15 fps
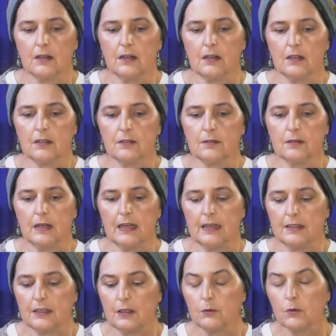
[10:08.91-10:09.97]
uh,
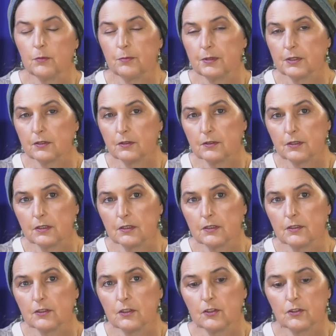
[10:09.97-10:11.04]
and he will build
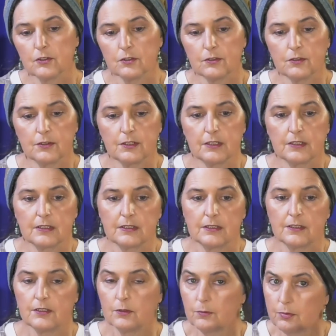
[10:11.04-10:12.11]
the third
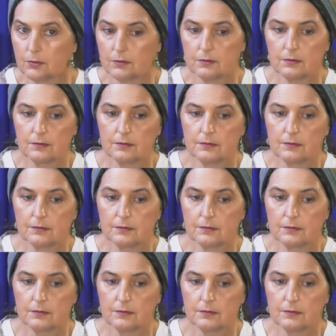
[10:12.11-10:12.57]
temple.